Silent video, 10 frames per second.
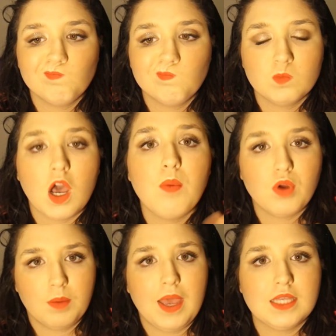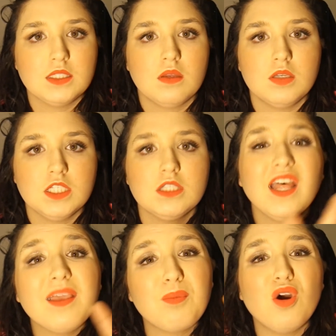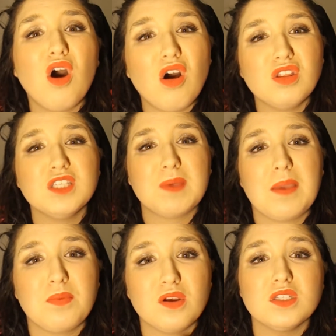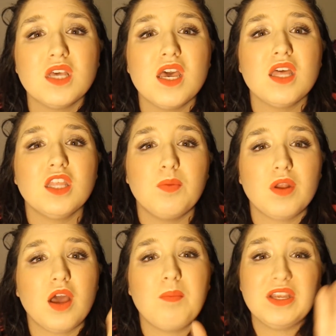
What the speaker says: onboarding pass, and just like put all these papers that you print out.